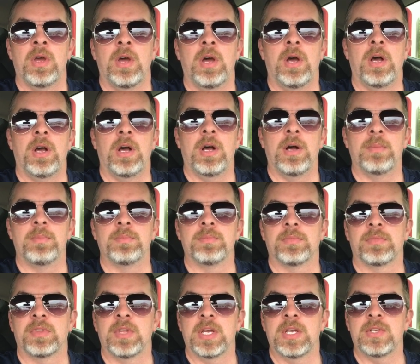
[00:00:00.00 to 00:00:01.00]

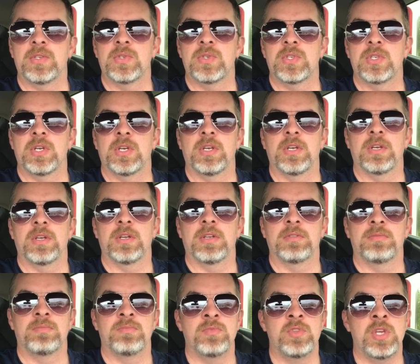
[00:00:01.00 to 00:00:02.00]
um, things
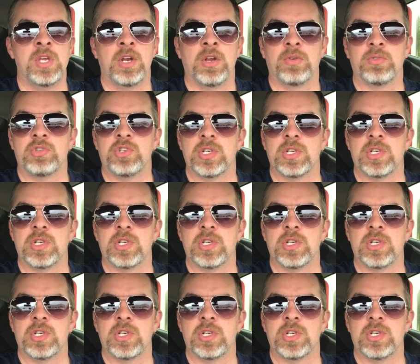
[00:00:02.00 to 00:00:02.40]
to, you know,